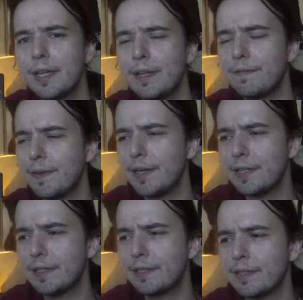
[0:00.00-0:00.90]
and
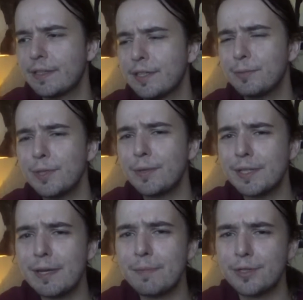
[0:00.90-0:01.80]
fighting, because we don't get
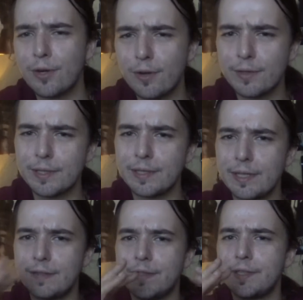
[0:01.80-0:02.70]
that much Harley and
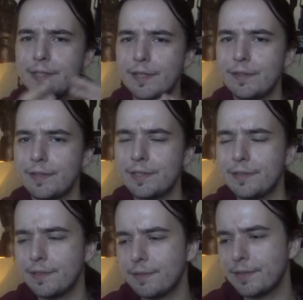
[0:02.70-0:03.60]
Ivy together. That's
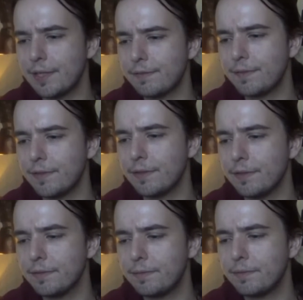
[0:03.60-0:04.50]
another
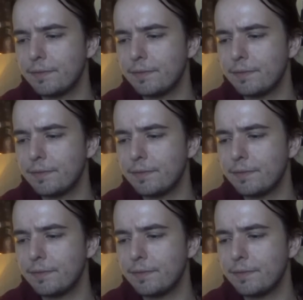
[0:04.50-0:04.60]
downfall.